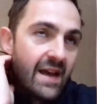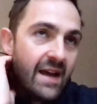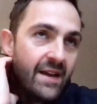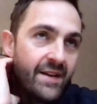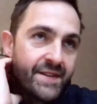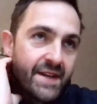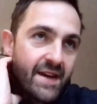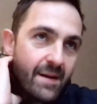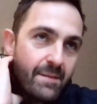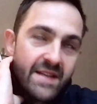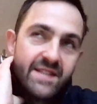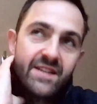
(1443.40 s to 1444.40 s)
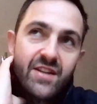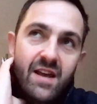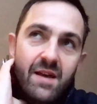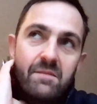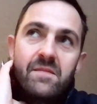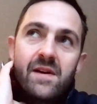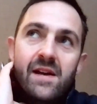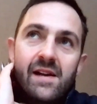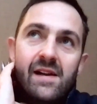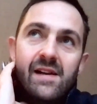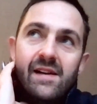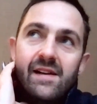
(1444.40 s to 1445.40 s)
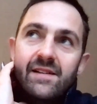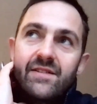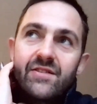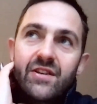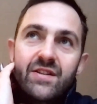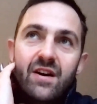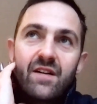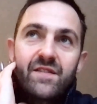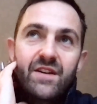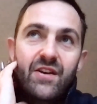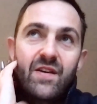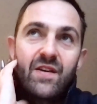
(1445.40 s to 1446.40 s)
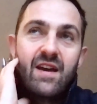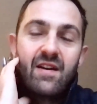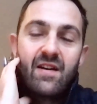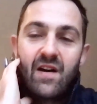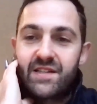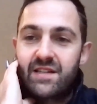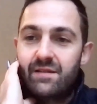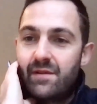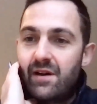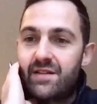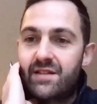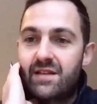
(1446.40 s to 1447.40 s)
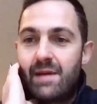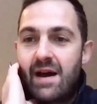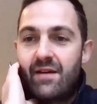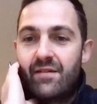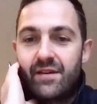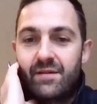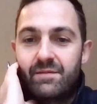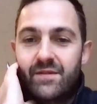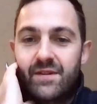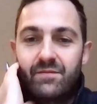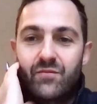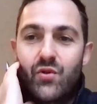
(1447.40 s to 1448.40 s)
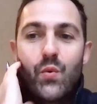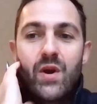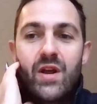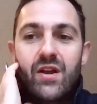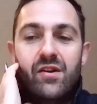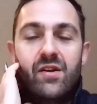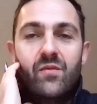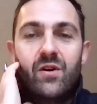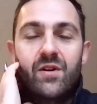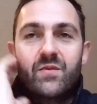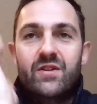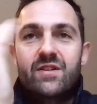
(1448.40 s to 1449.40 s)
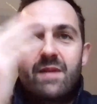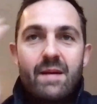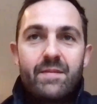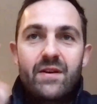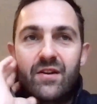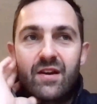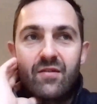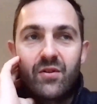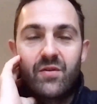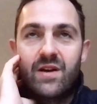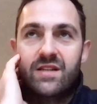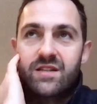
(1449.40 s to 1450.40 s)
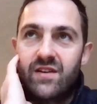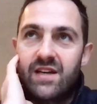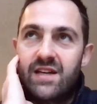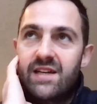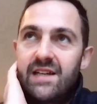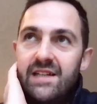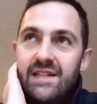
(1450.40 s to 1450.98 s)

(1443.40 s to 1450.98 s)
And I messaged him just after New Year, asked him how the reunion was, wished him Happy New Year, all the rest of it.